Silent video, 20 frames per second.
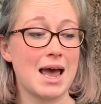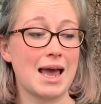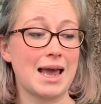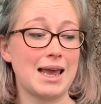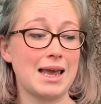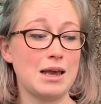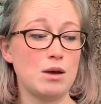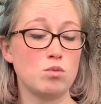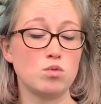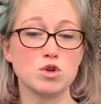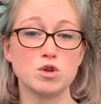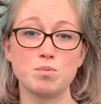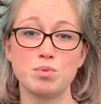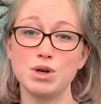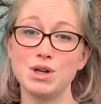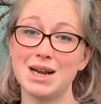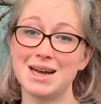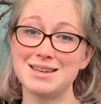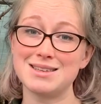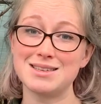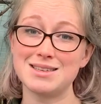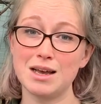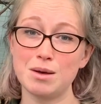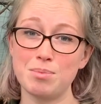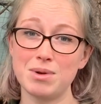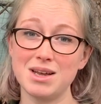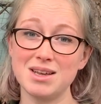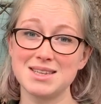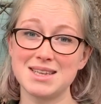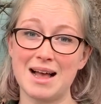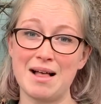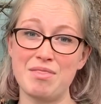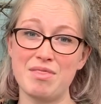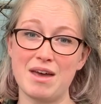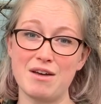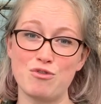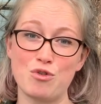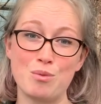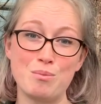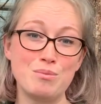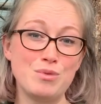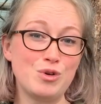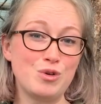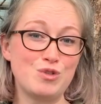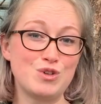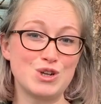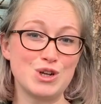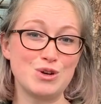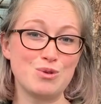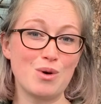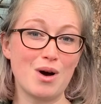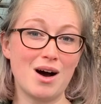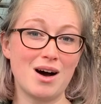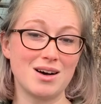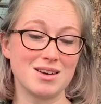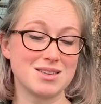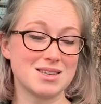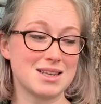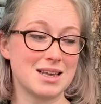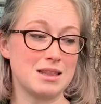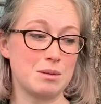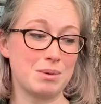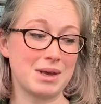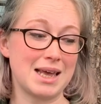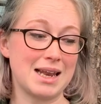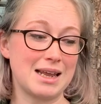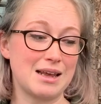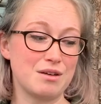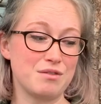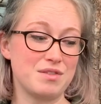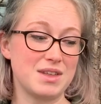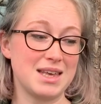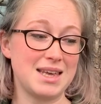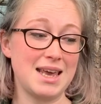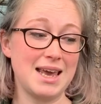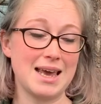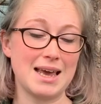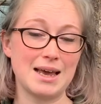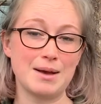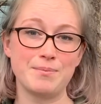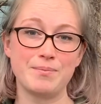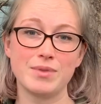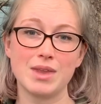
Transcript: he was put as surplus and therefore moved to us at the beginning of the year.